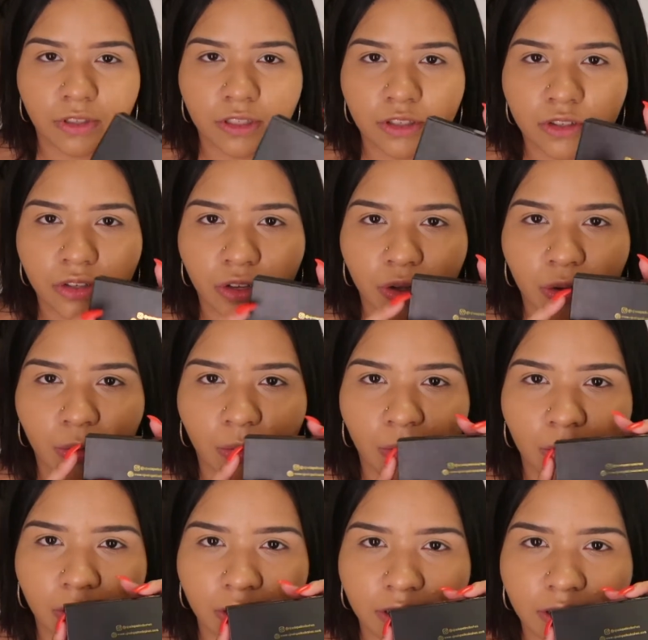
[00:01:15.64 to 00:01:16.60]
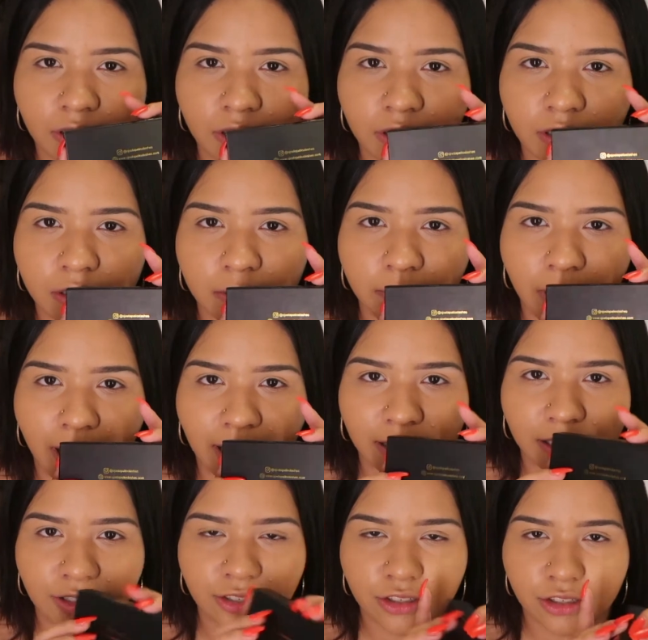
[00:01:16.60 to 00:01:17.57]
So look at this
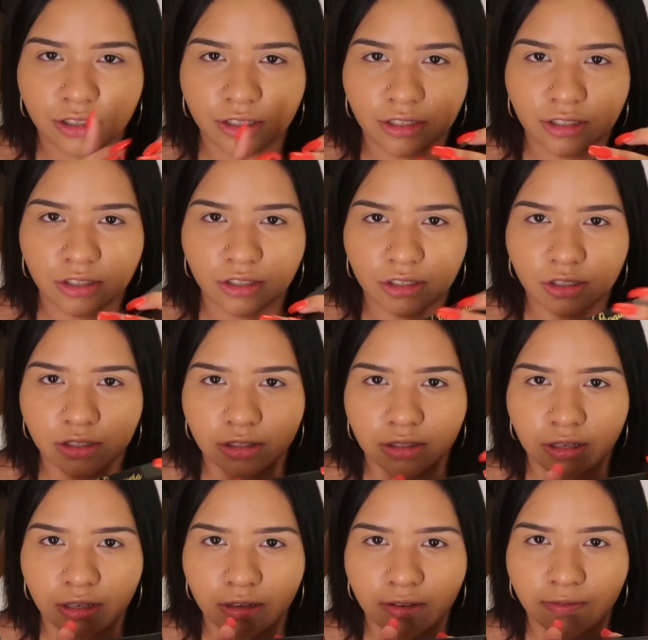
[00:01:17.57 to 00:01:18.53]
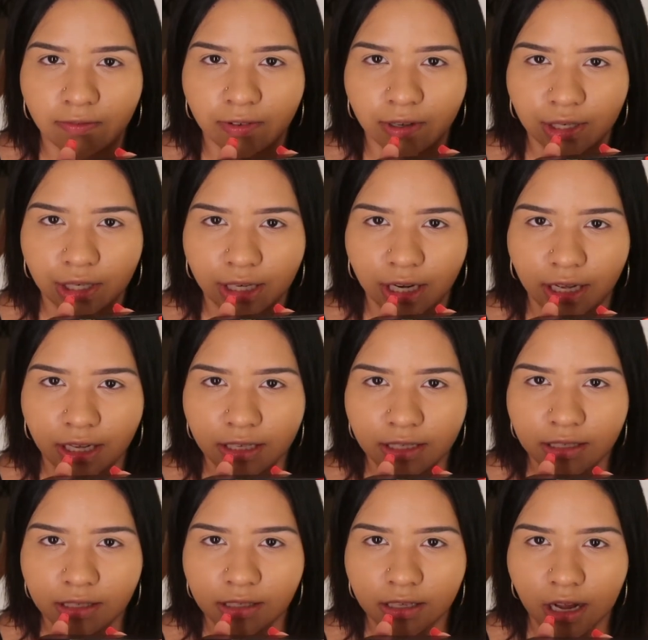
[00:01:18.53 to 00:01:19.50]
packaging, is just very nice.